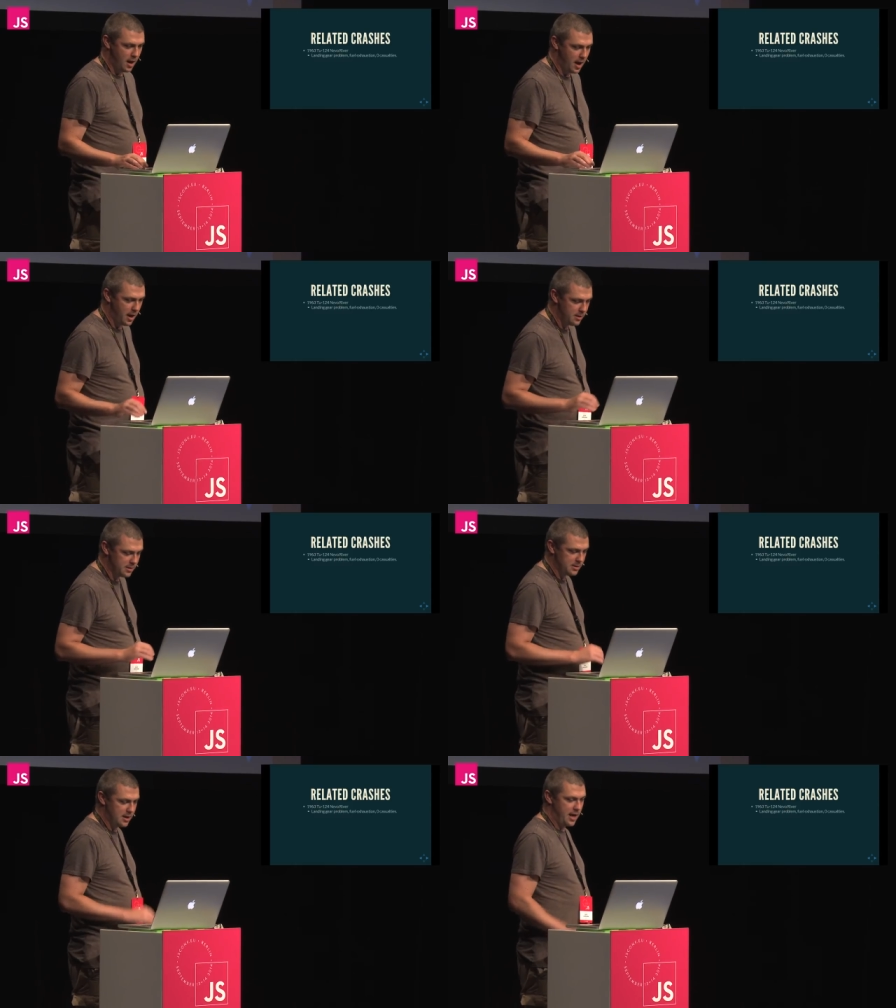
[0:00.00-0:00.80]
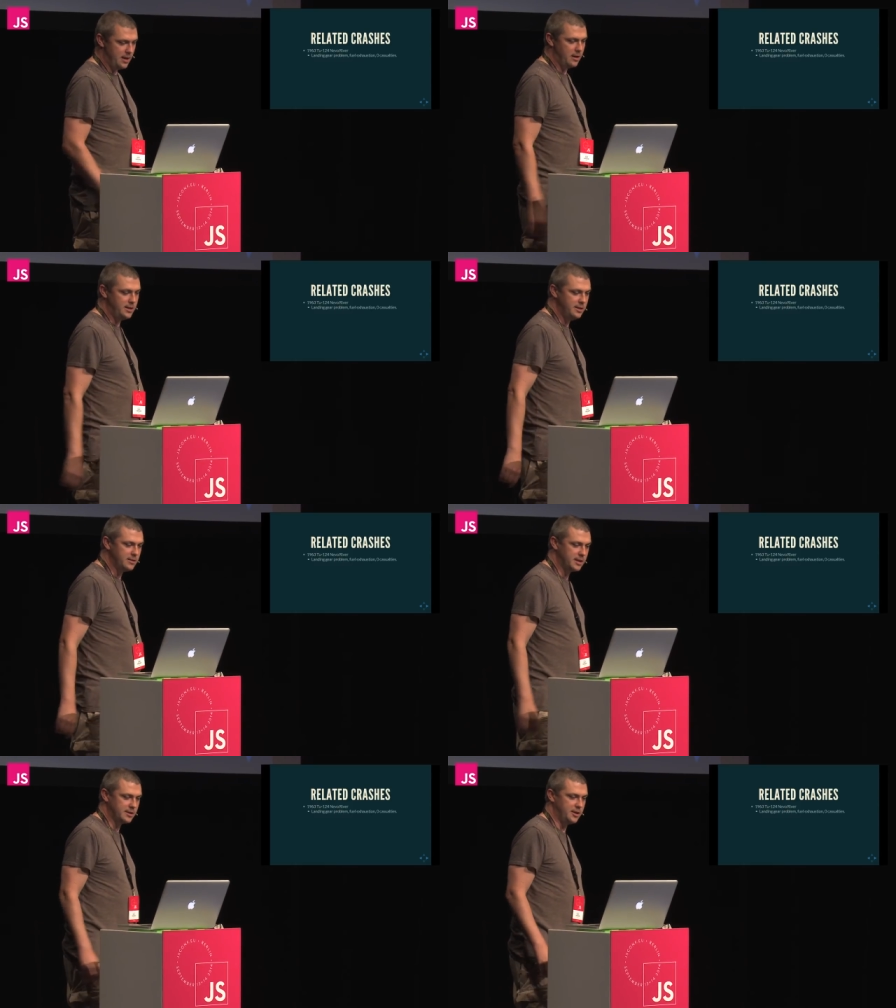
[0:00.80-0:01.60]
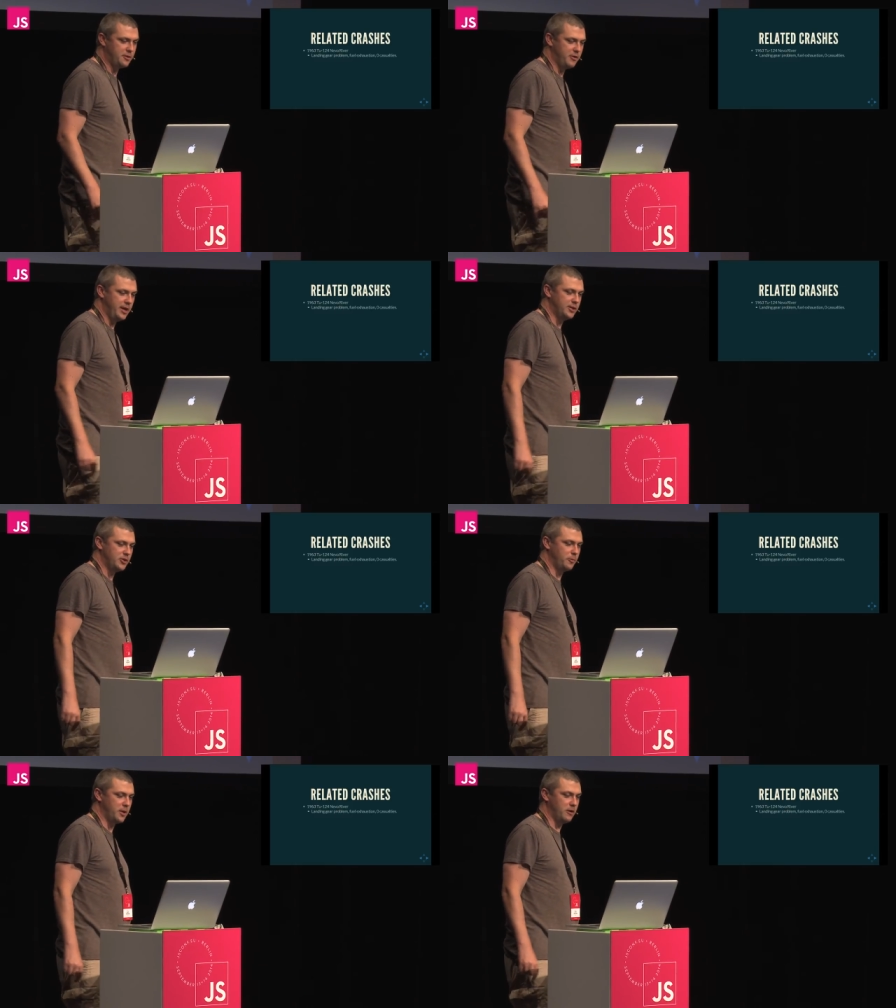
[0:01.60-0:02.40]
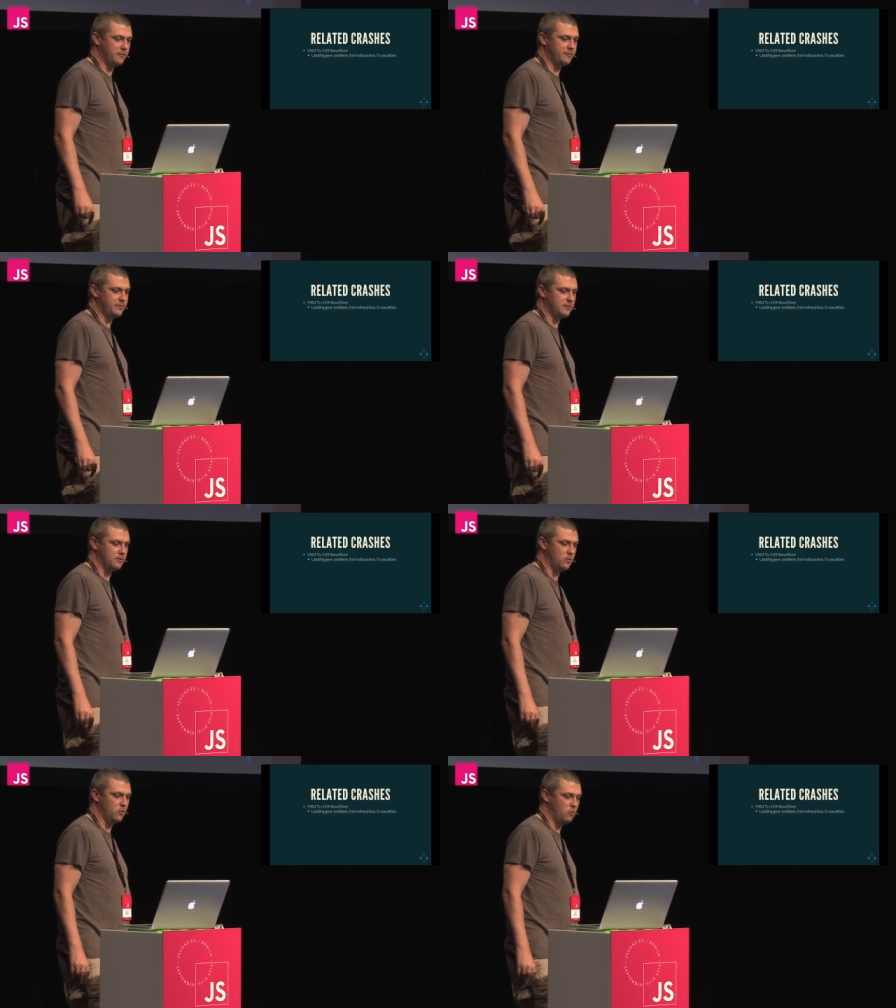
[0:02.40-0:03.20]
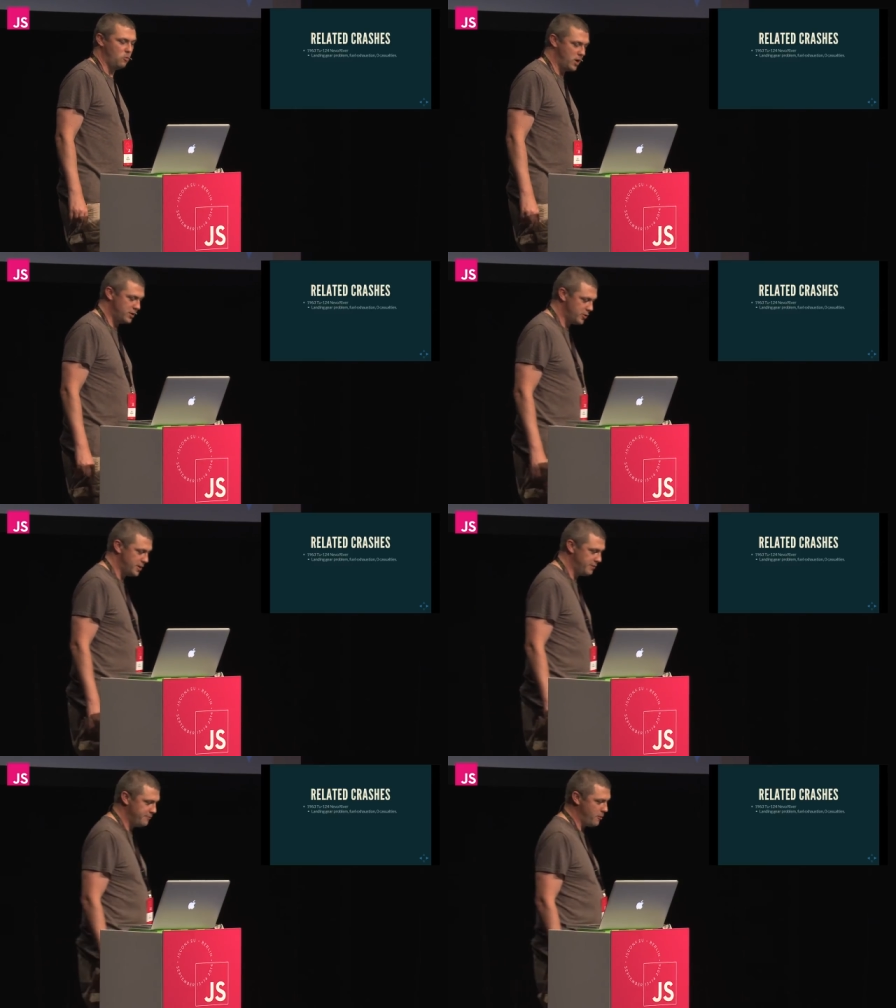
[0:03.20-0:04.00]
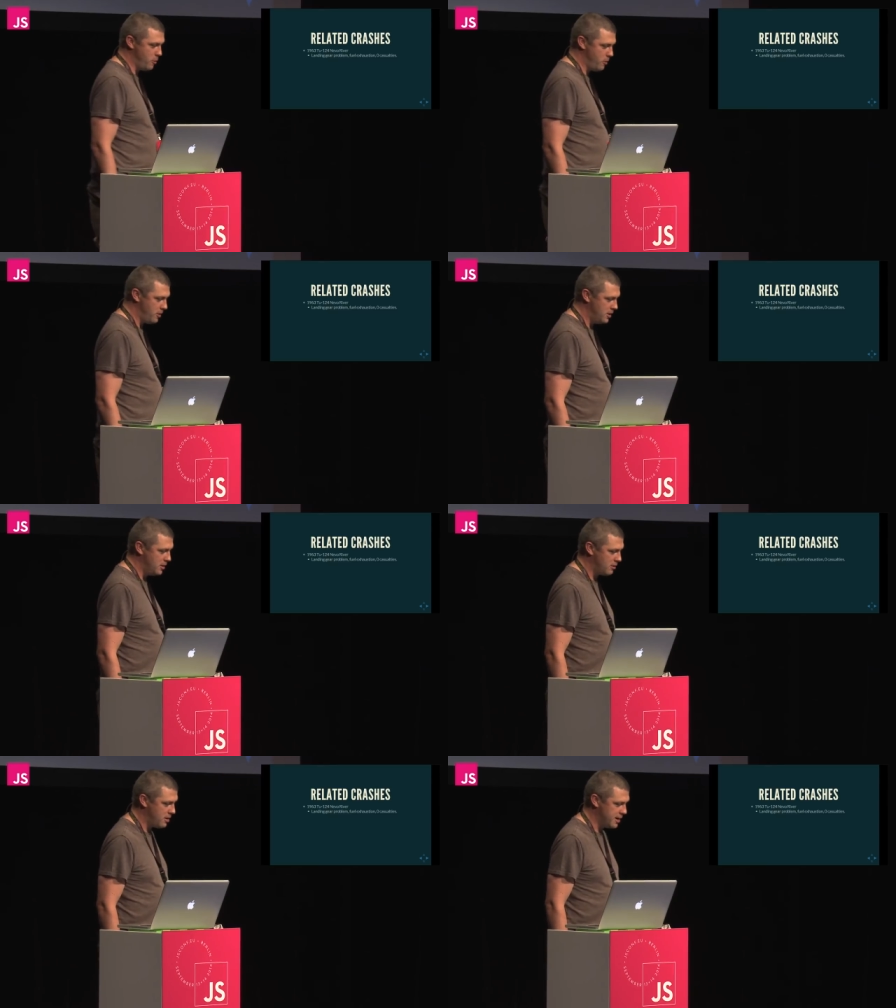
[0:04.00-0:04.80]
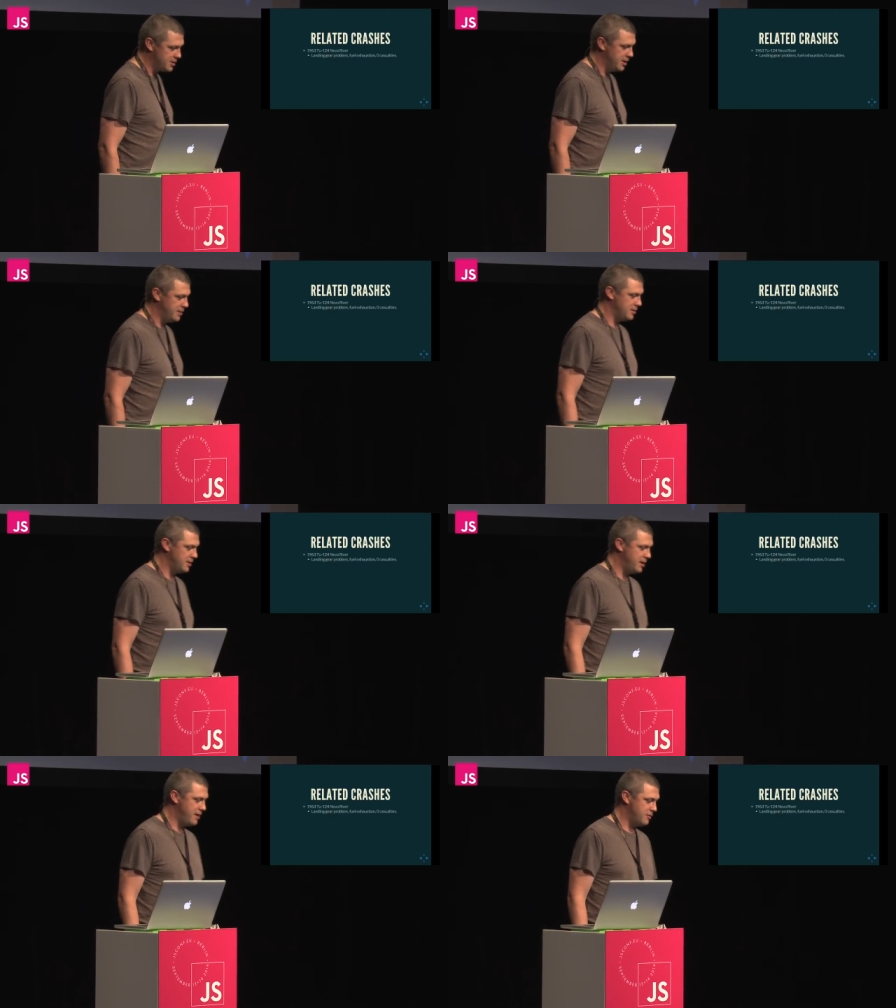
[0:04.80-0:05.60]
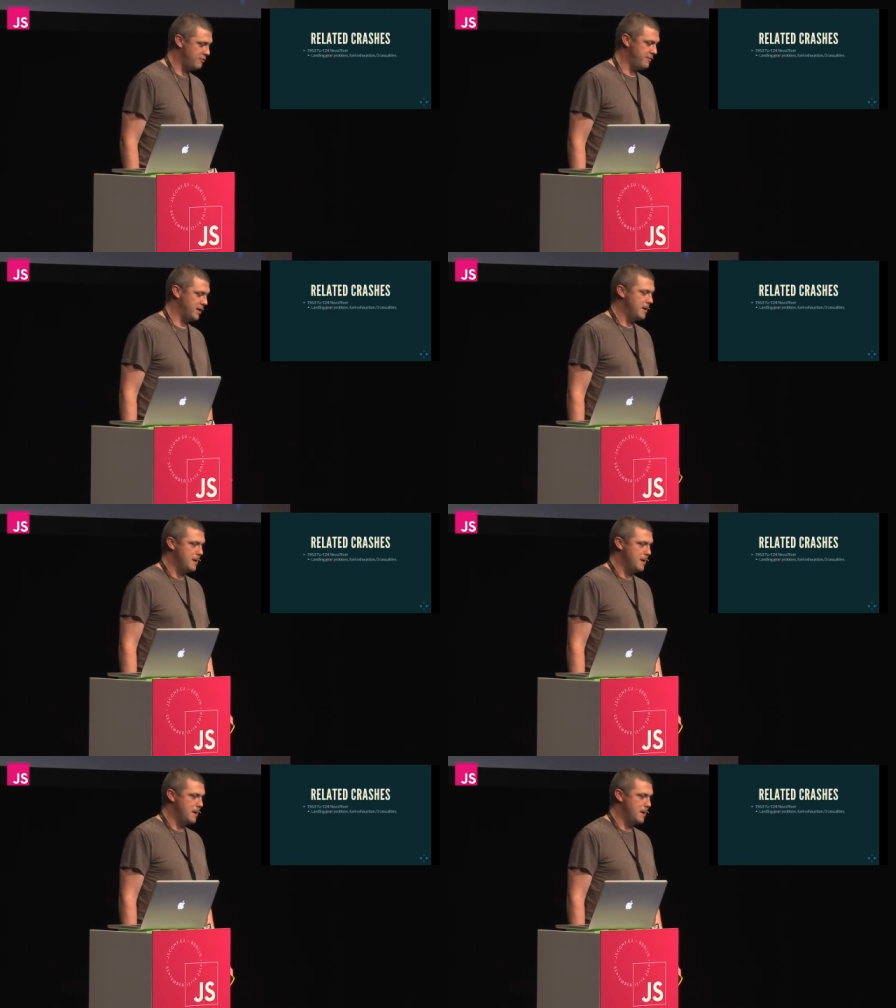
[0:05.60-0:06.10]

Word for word: uh, there's a 1963 Tupolev 124 crash into the Neva River.